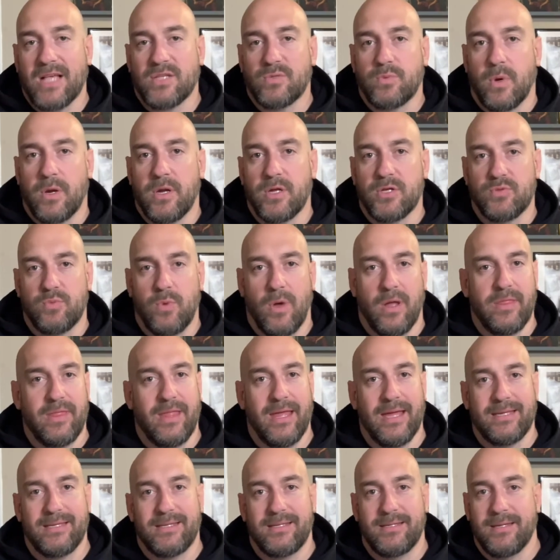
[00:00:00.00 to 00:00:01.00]
one is one
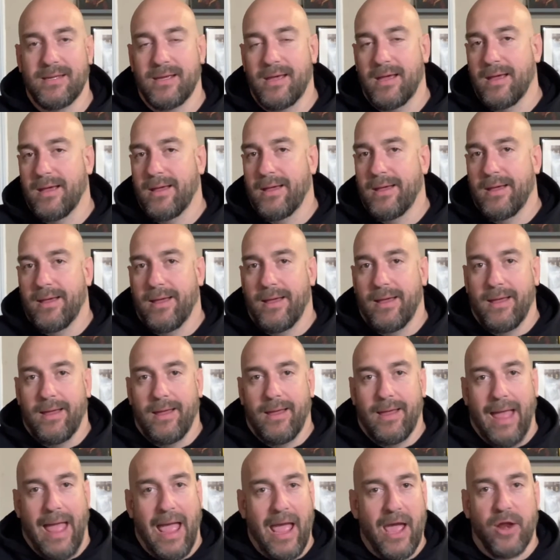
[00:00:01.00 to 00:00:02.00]
that
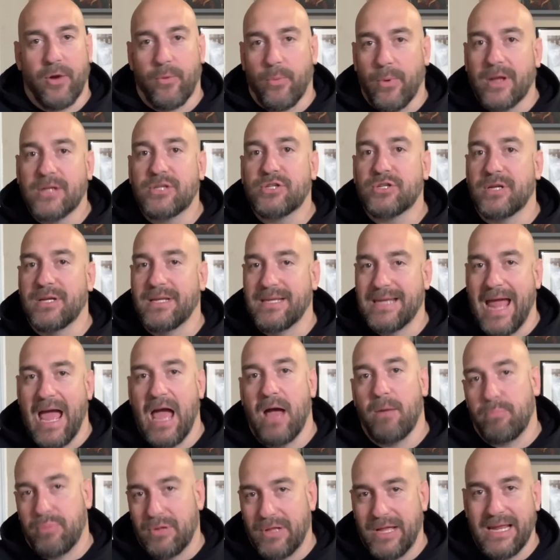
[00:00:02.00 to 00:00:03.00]
I had originally
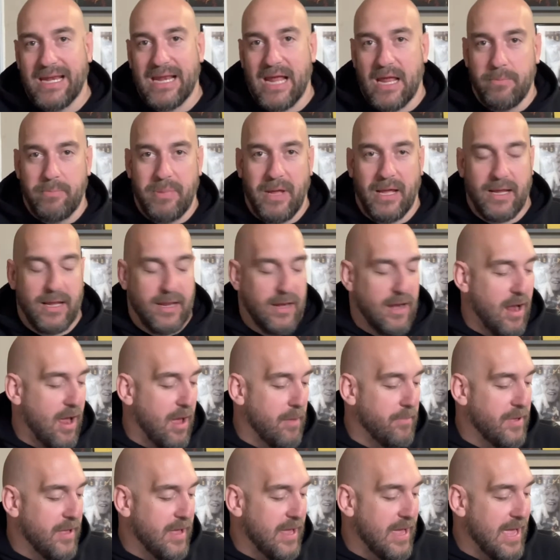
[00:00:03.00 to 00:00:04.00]
not planned on picking
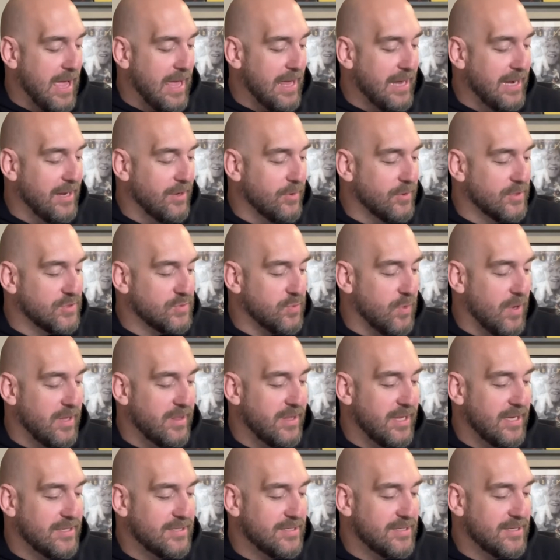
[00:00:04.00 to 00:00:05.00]
up, and it was one
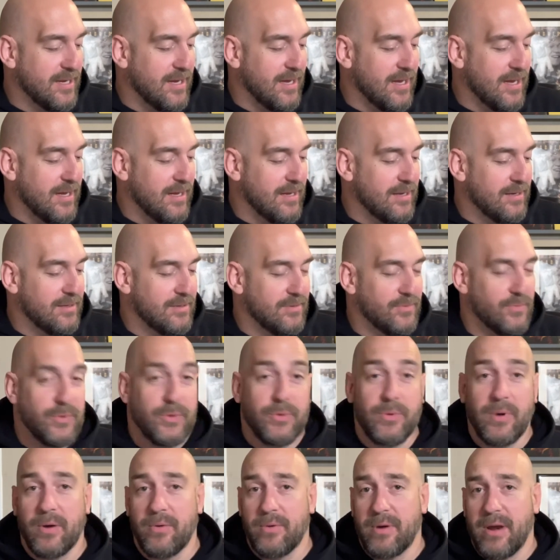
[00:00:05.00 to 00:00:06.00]
that
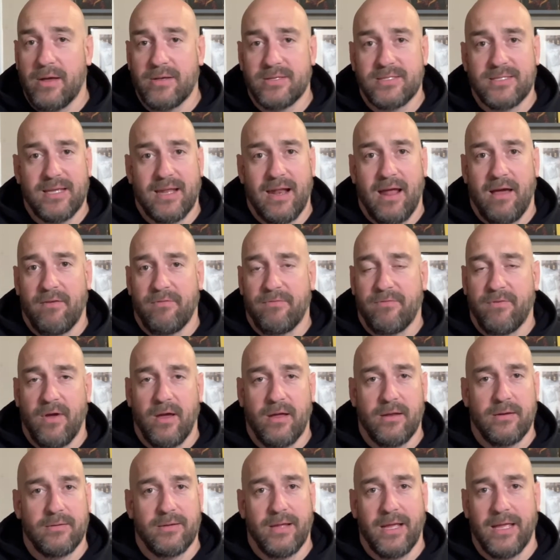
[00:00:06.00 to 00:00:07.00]
when I was sitting out
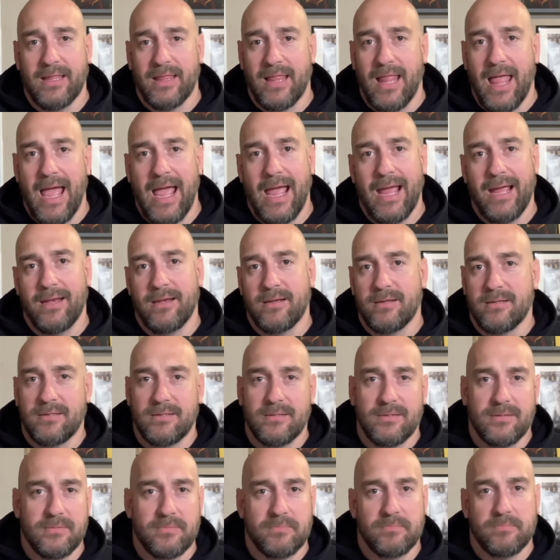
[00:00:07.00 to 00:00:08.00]
front in line
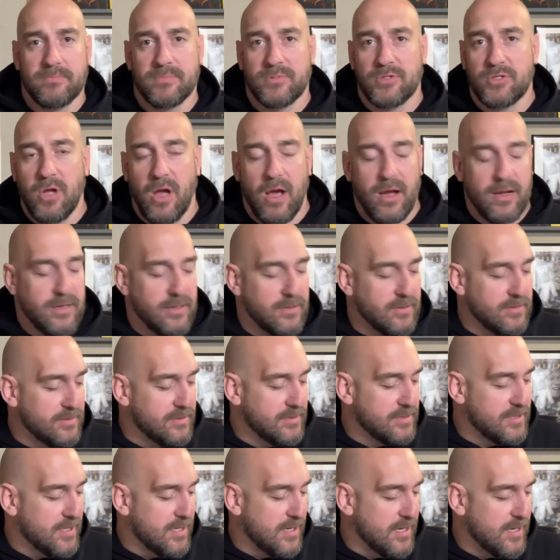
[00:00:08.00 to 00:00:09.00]

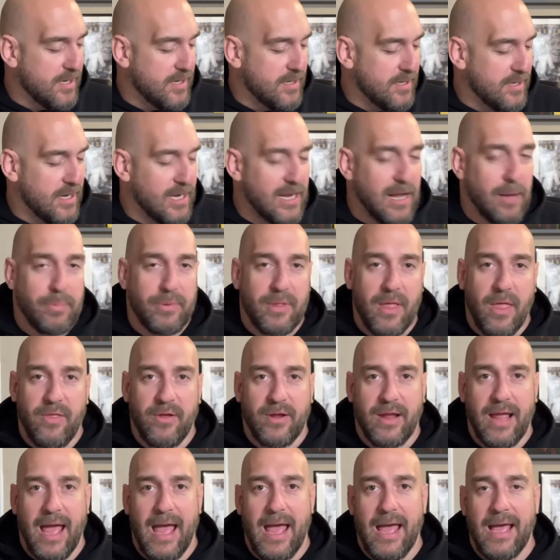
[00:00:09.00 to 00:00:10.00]
talking to a couple other
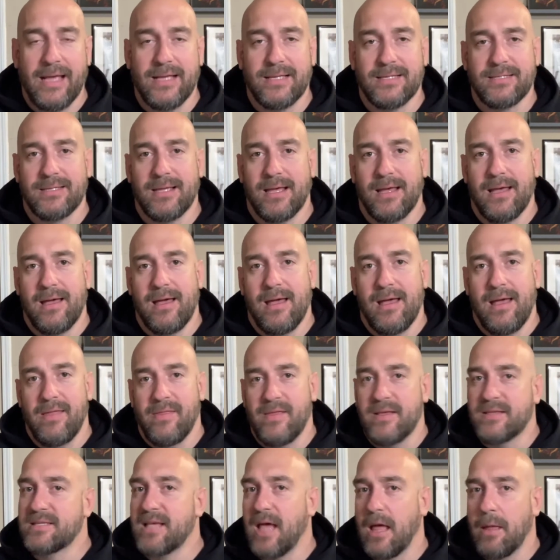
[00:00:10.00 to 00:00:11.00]
guys,
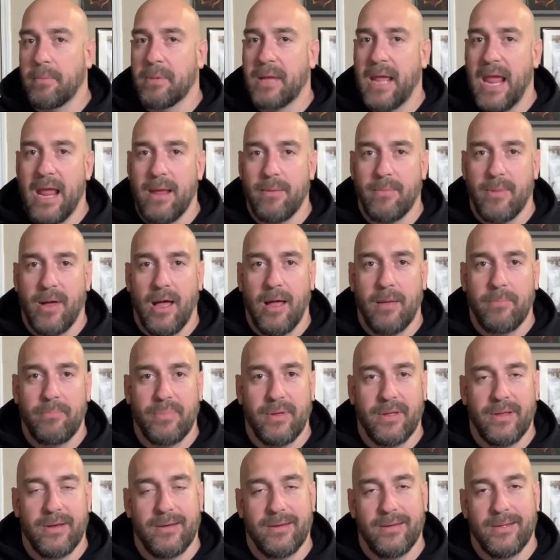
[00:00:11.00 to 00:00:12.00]
this album came up,
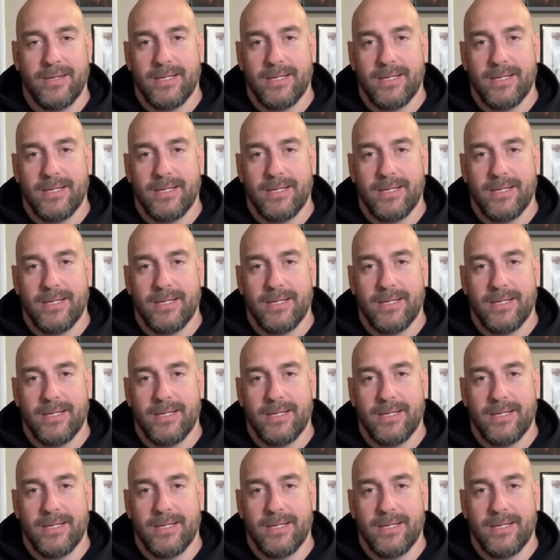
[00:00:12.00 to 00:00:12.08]
and